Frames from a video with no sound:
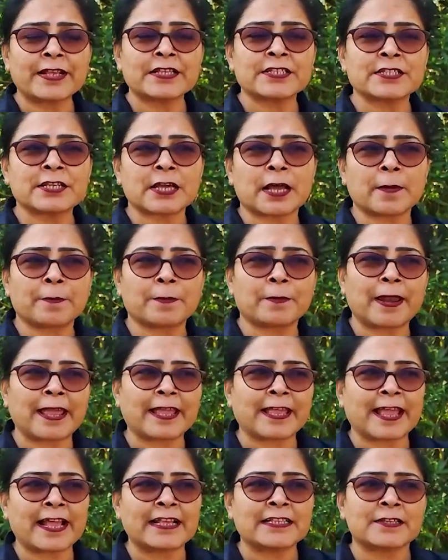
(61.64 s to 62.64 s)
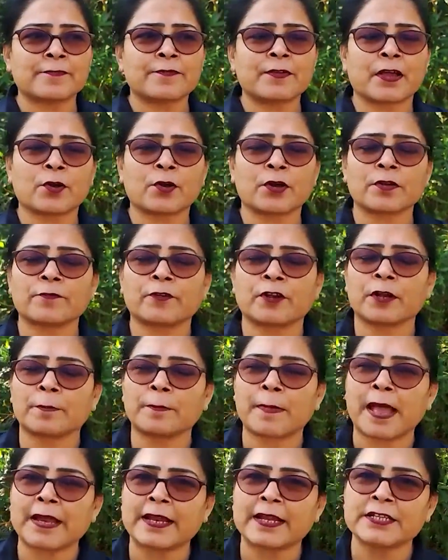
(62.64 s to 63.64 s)
dressed up like as if we are
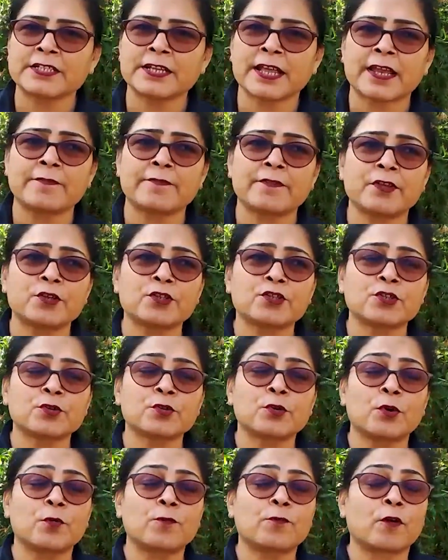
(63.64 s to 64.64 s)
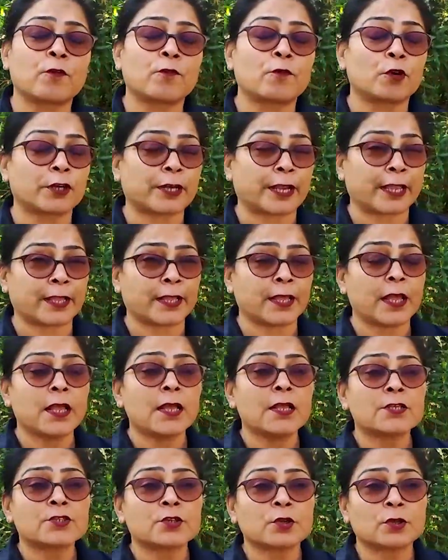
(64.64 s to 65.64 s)
going for a marriage, and we used to go for voting.